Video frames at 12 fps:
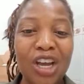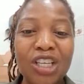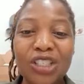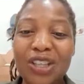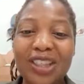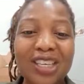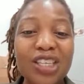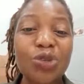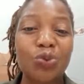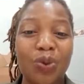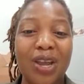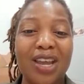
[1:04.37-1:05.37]
So this
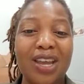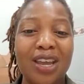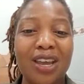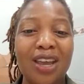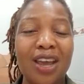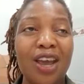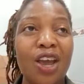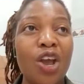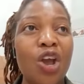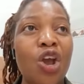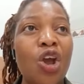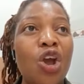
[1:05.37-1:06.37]
week,
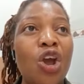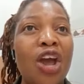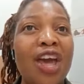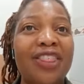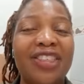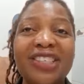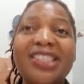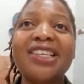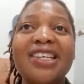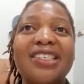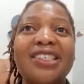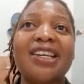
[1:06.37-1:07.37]
this
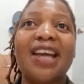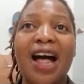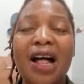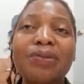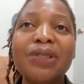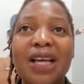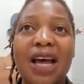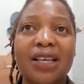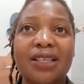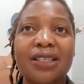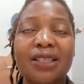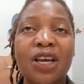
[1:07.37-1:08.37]
lesson helps
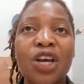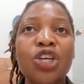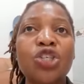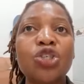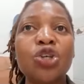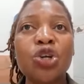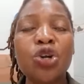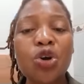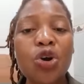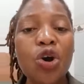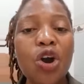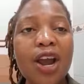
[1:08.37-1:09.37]
us to
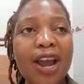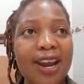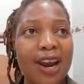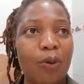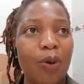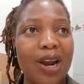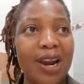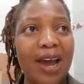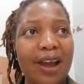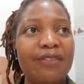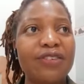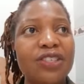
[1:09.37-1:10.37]
look at our
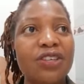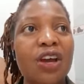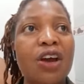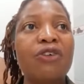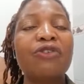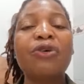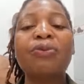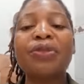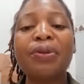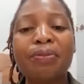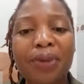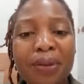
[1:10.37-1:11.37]
lives from the
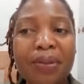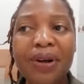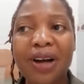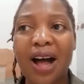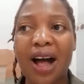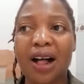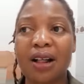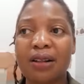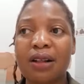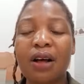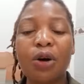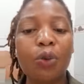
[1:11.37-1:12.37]

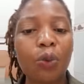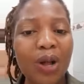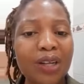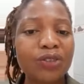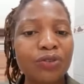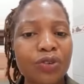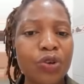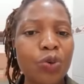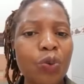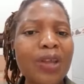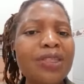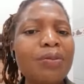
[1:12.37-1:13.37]
biblical worldview,
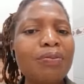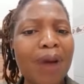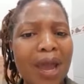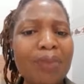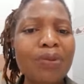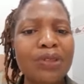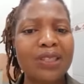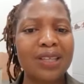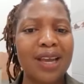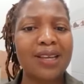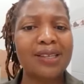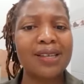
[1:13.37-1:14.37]
what the Bible
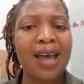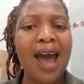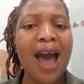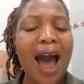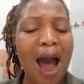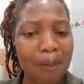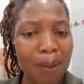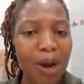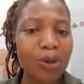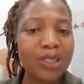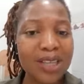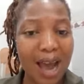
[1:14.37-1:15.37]
says
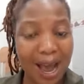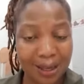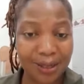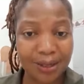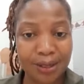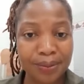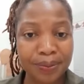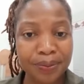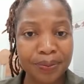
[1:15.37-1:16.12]
about us.